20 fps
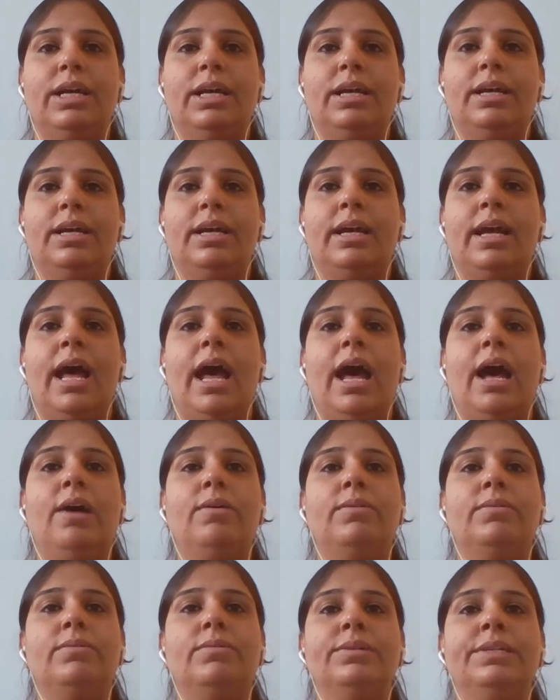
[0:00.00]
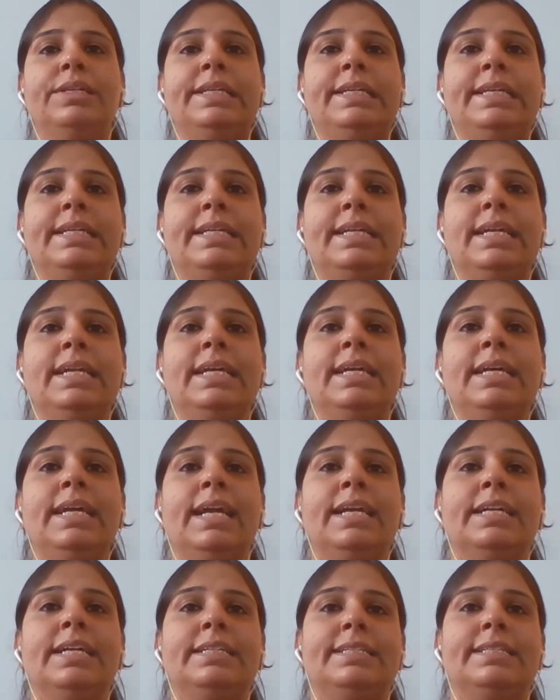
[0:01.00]
how neatly and
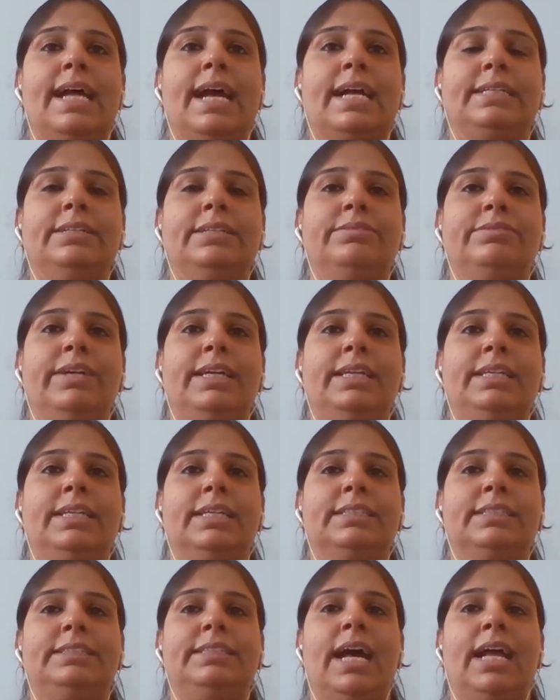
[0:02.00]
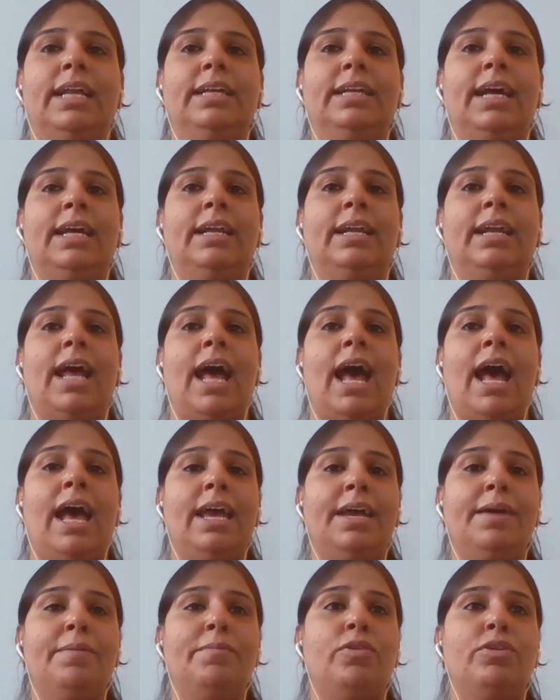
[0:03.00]
attractive way he has done and i
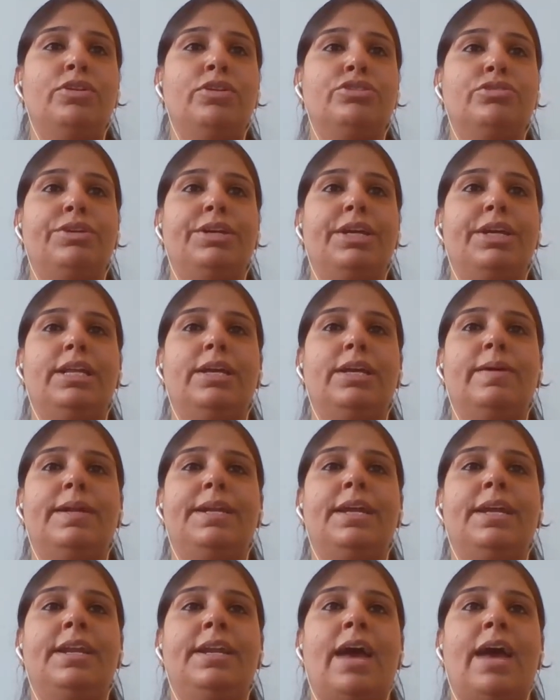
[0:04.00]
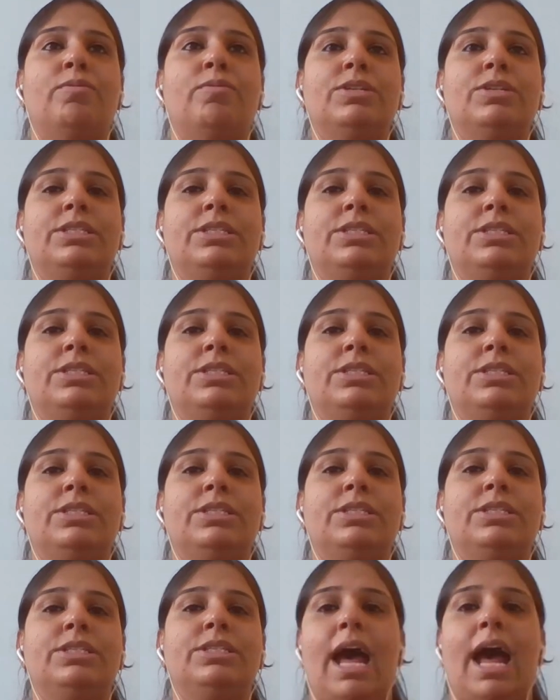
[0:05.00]
am also really worried i was thinking i
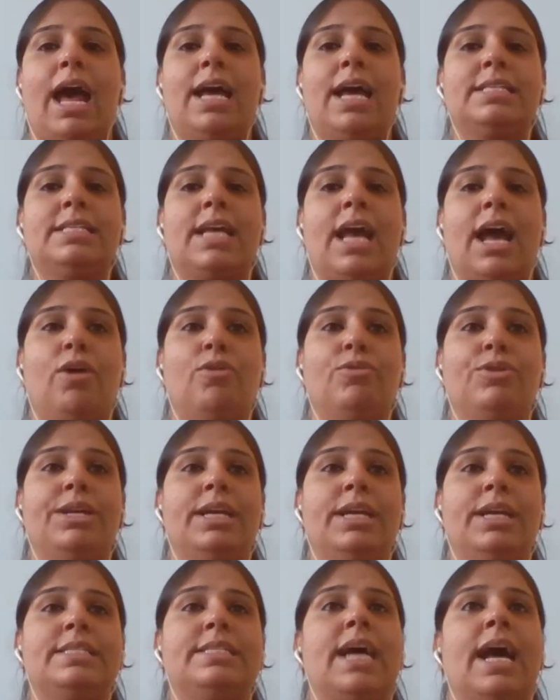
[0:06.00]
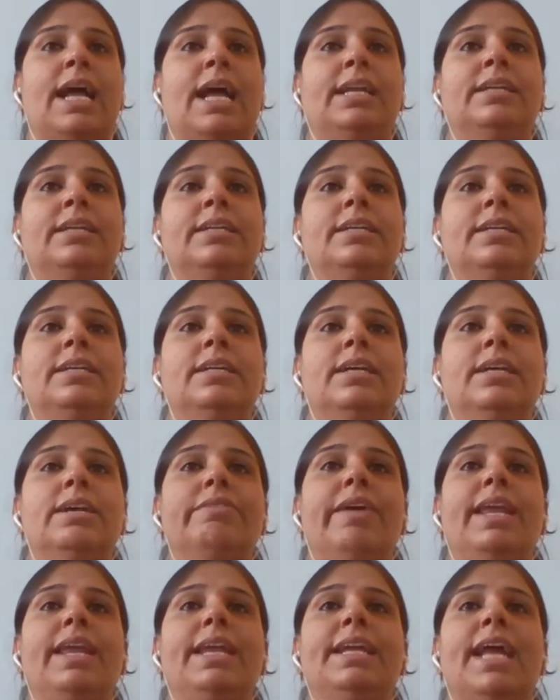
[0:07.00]
should ask how he has done
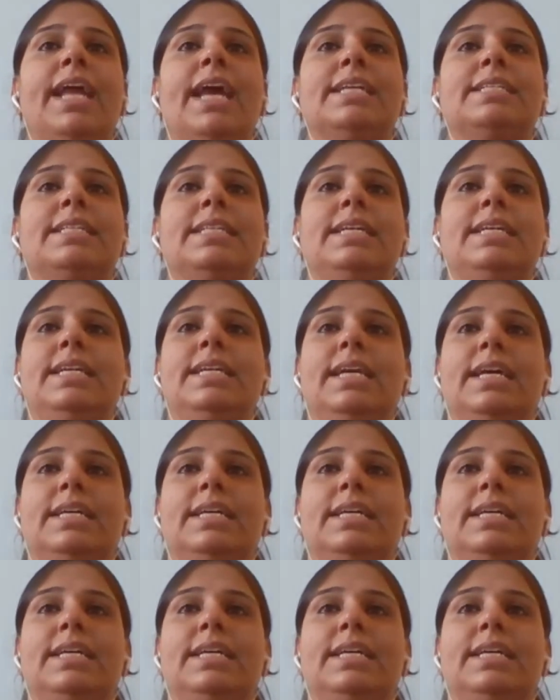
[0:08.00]
very nicely he has